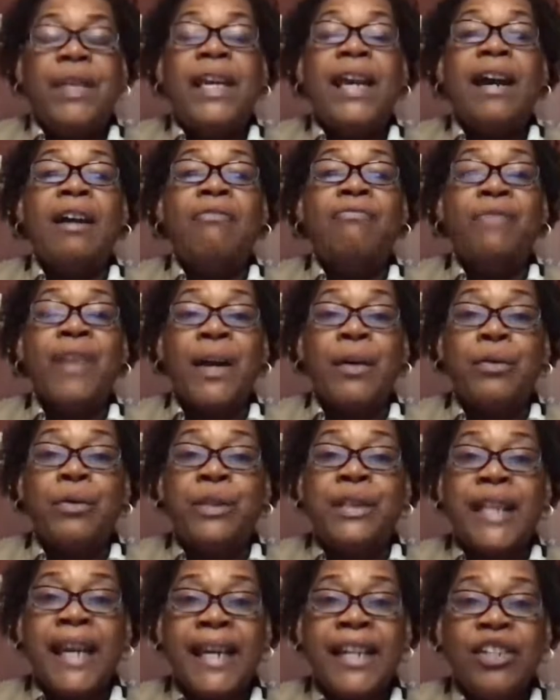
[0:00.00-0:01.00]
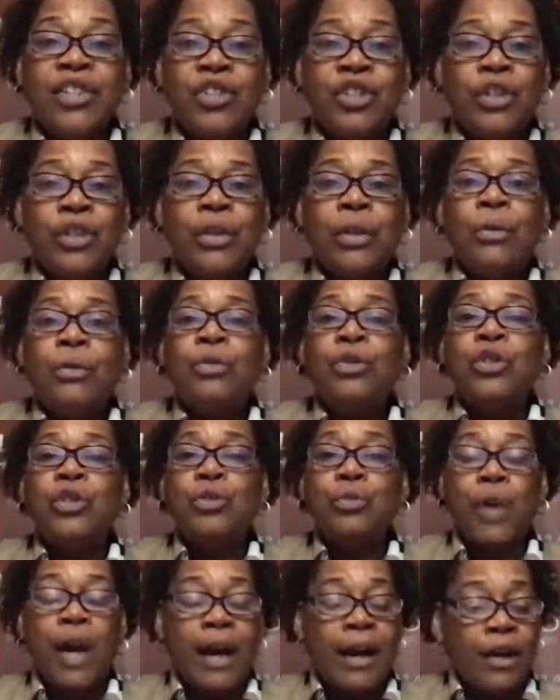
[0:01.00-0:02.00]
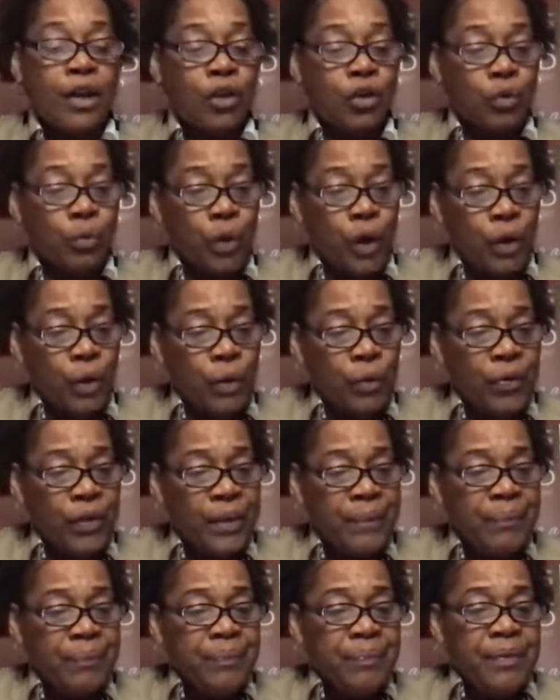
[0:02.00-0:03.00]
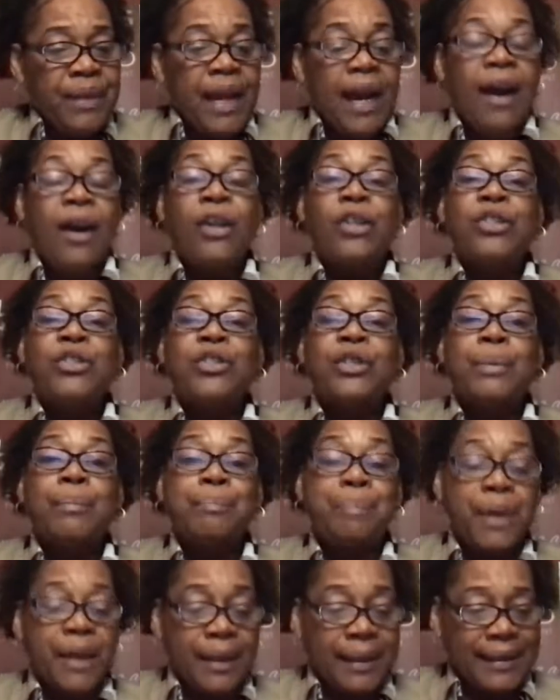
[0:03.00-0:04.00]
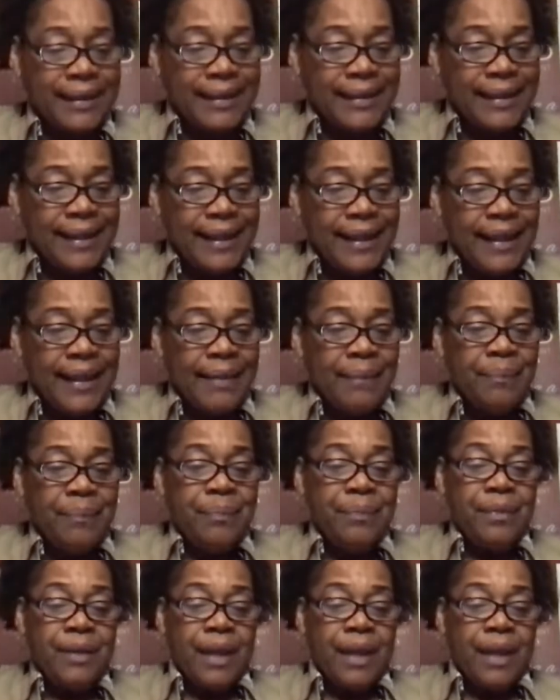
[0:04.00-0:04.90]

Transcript: They are foundational to our growth, our stability,